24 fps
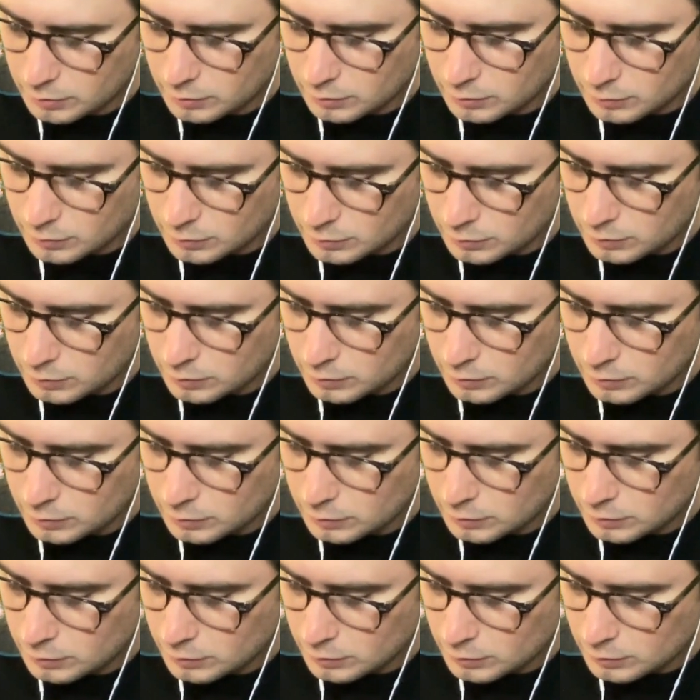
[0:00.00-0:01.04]

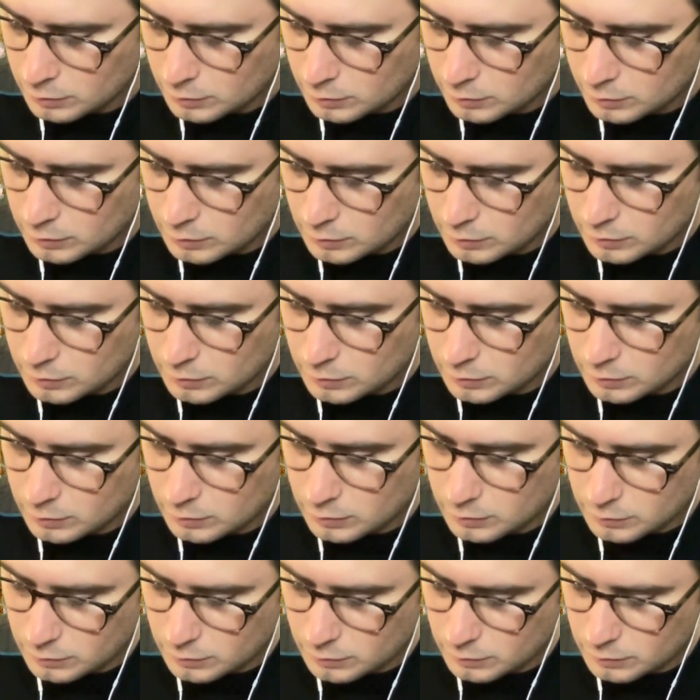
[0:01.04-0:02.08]
[no speech]